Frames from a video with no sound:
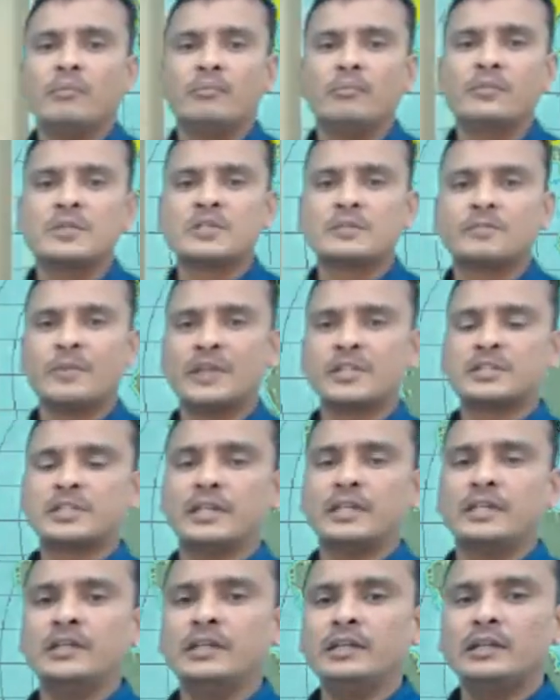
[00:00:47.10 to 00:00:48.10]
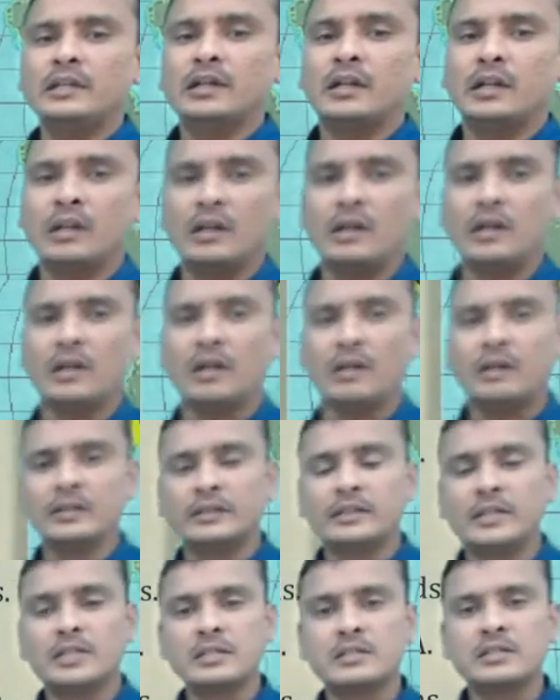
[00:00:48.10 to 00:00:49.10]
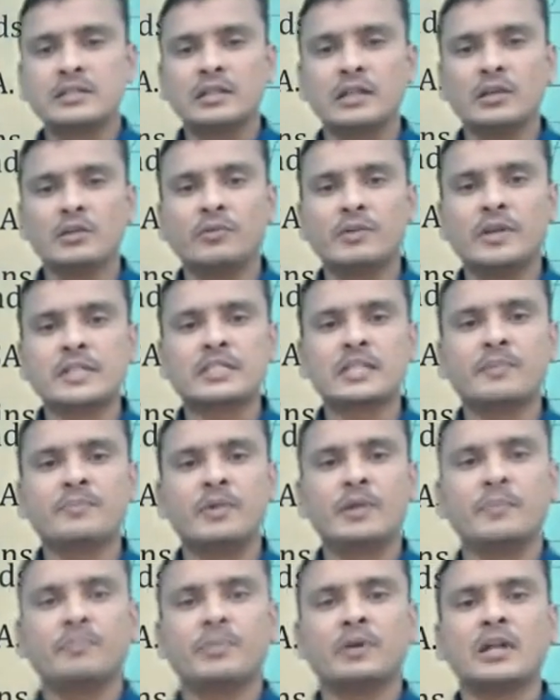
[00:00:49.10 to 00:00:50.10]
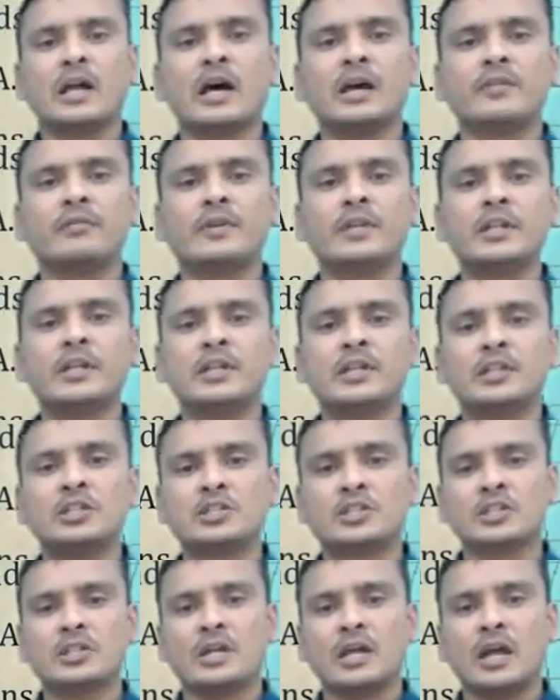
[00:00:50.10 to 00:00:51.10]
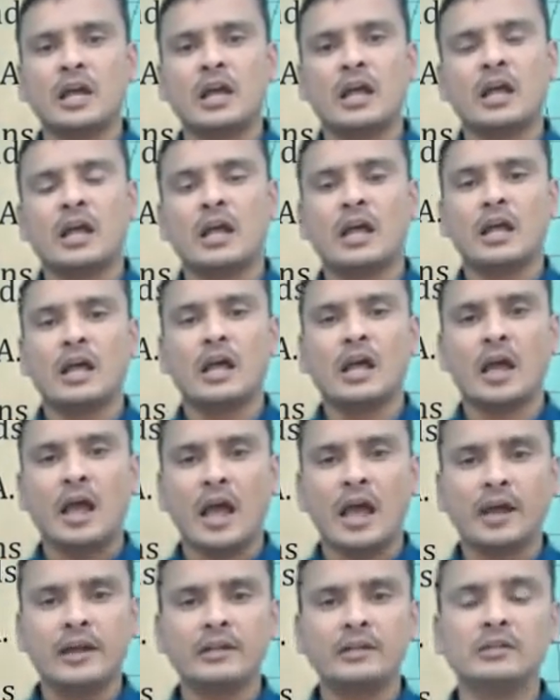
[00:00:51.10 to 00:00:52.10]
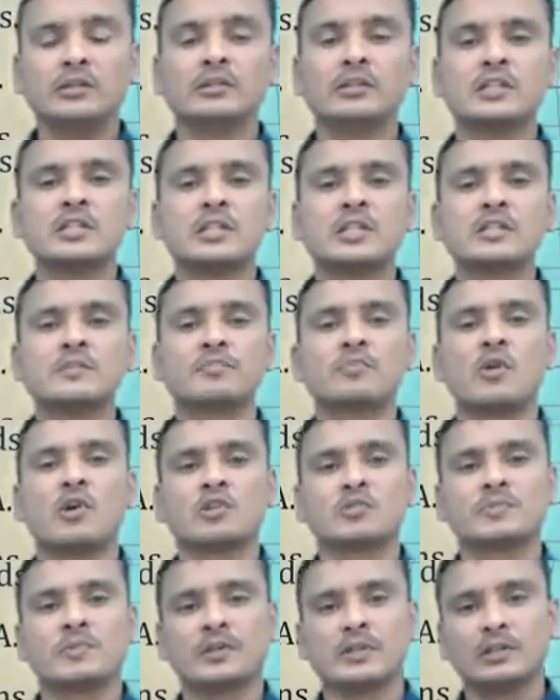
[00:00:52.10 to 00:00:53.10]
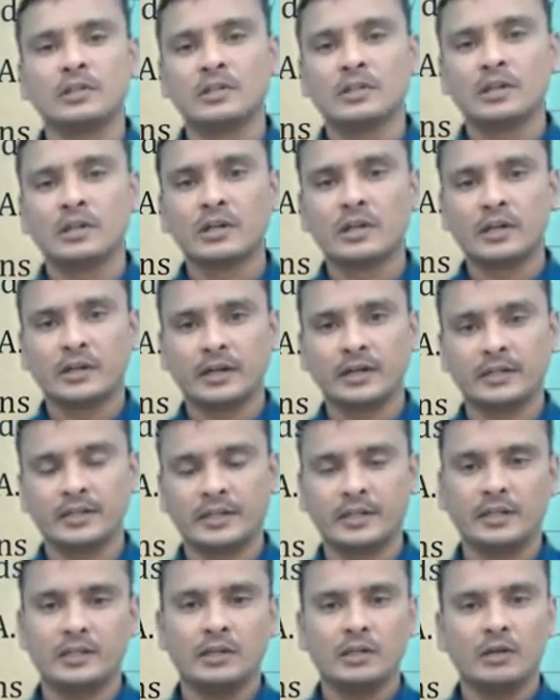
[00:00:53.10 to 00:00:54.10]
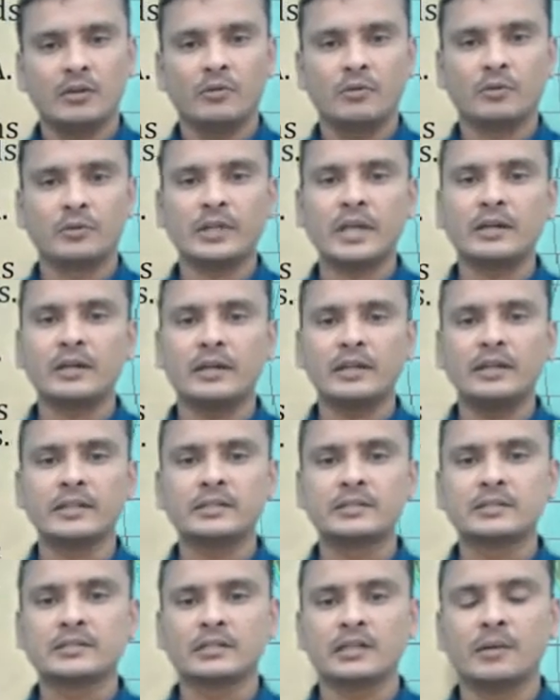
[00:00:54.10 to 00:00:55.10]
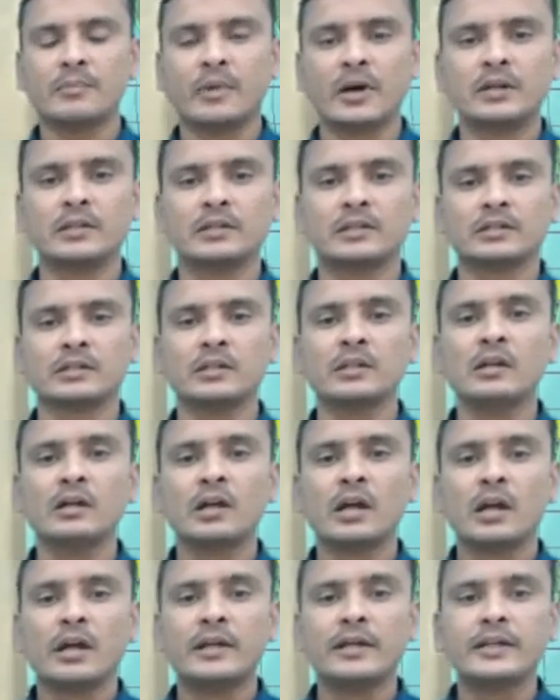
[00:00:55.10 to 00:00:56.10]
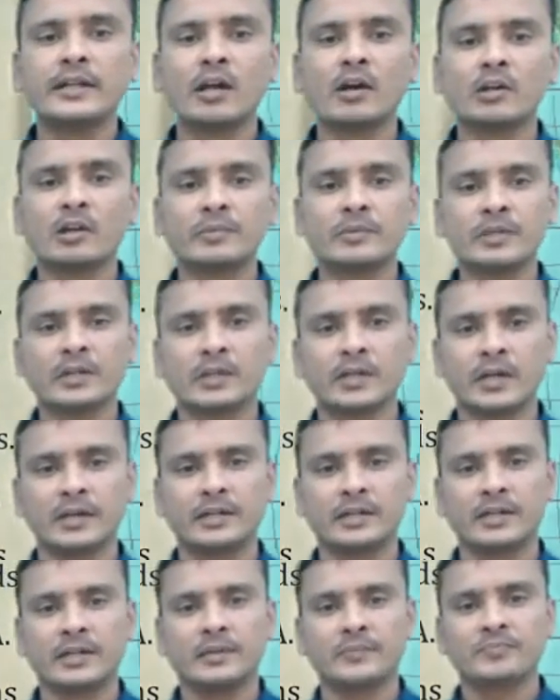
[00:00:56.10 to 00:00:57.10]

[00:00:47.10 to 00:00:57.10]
especially these USA people are very rich, and this is prosperous country. You know that it is come under the developed country.